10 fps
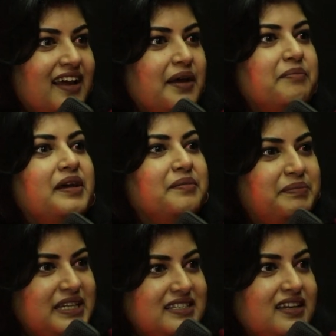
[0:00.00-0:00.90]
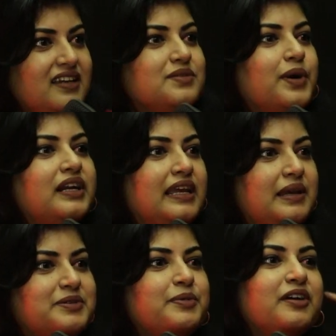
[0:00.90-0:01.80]
The busy is what
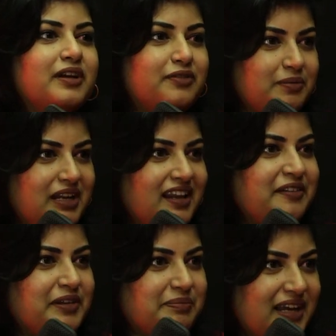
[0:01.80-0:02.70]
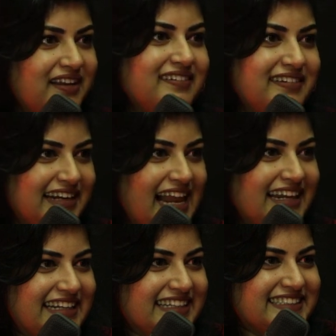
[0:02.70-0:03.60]
keeps me away from dealing with my
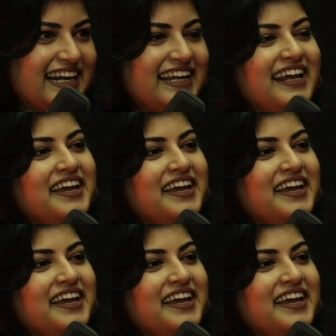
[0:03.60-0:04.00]
realities, right?